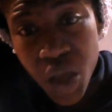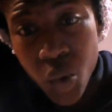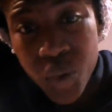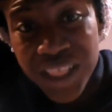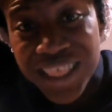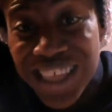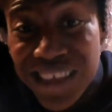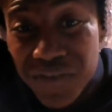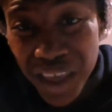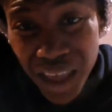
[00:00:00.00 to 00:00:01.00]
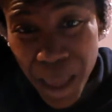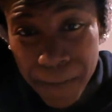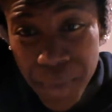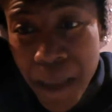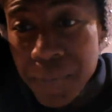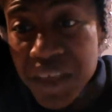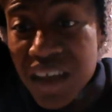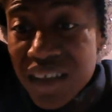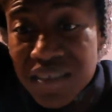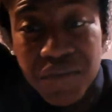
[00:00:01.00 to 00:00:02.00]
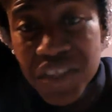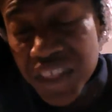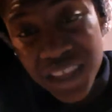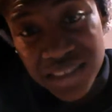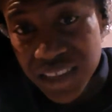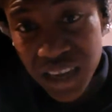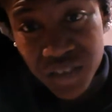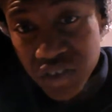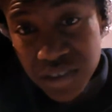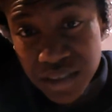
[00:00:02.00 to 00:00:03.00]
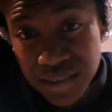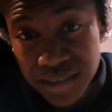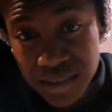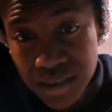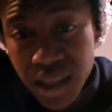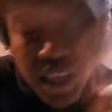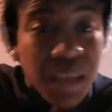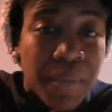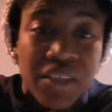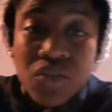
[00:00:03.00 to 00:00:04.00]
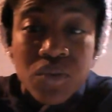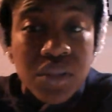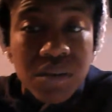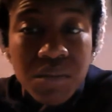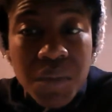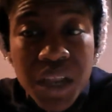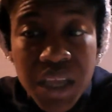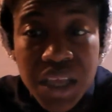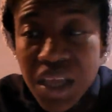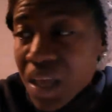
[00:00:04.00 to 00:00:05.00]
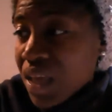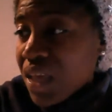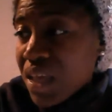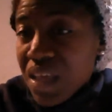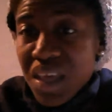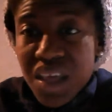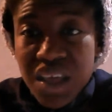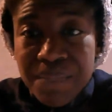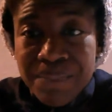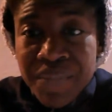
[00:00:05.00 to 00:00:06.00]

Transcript: will leave him because of the things that I just listed. He make too little money. He